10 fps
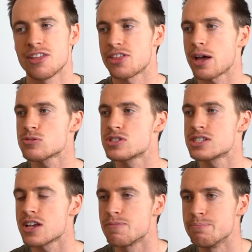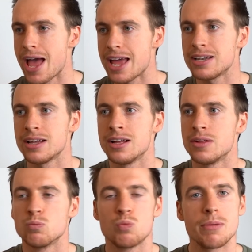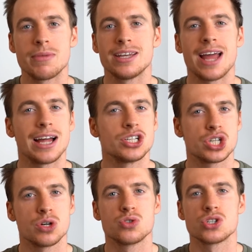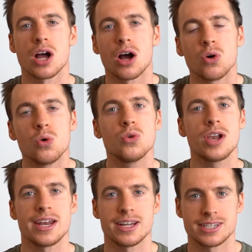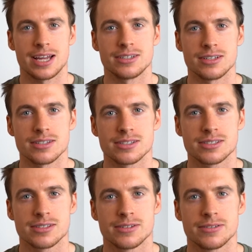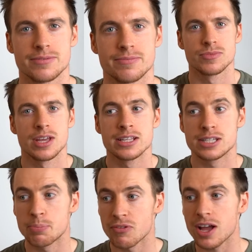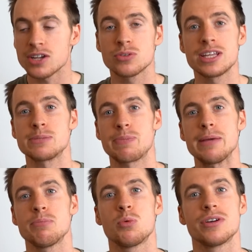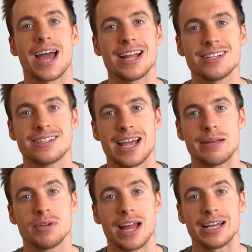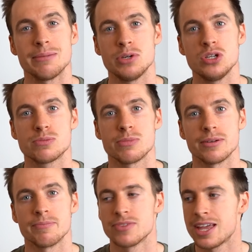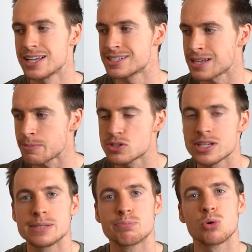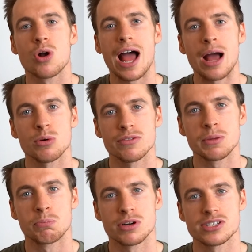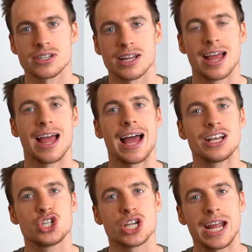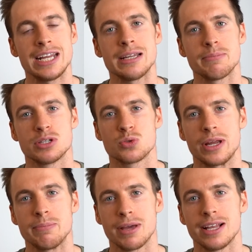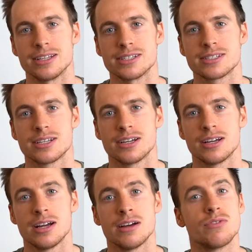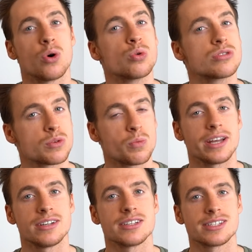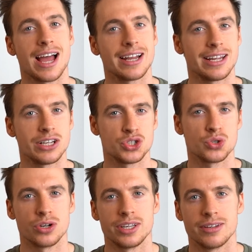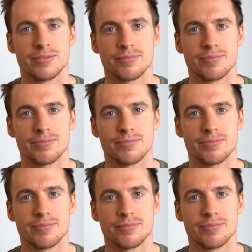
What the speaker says: Thousands of men, women, and children are all in attendance. To provide all these people with entertainment and amusement, Samson is brought out of the prison and chained between pillars for all to witness and enjoy.